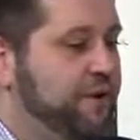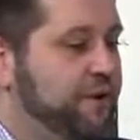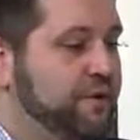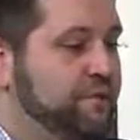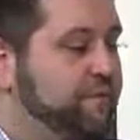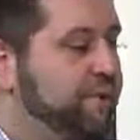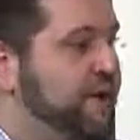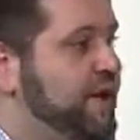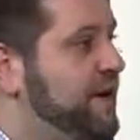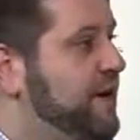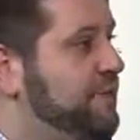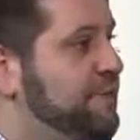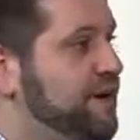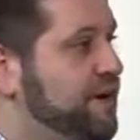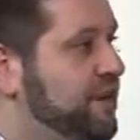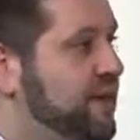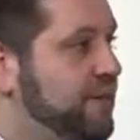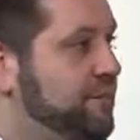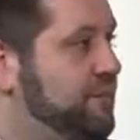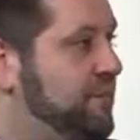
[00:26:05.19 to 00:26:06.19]
you know a big
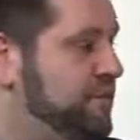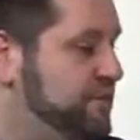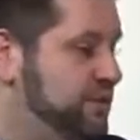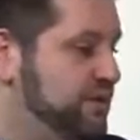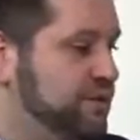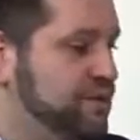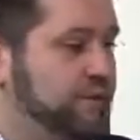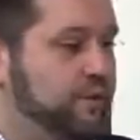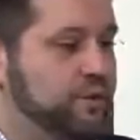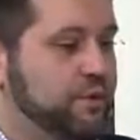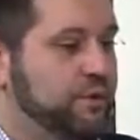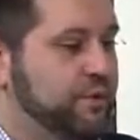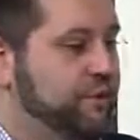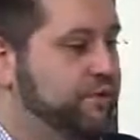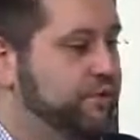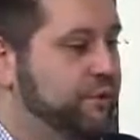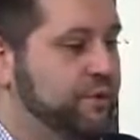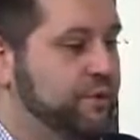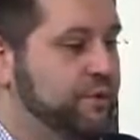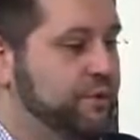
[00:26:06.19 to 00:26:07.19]
company like Molson
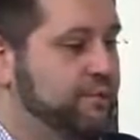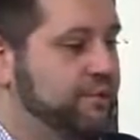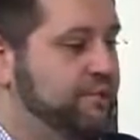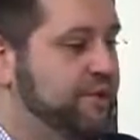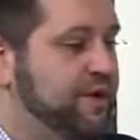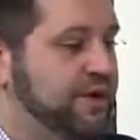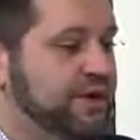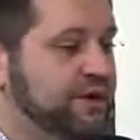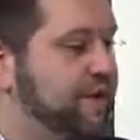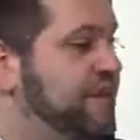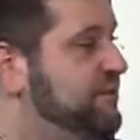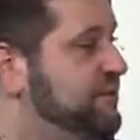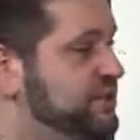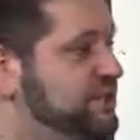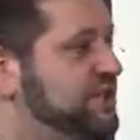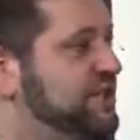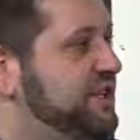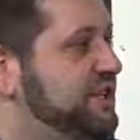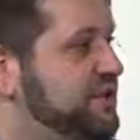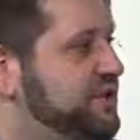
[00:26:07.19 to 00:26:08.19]
Coors or you know
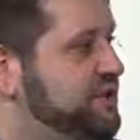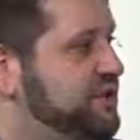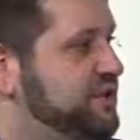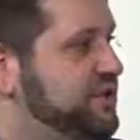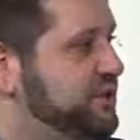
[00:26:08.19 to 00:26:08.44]
Evil Genius,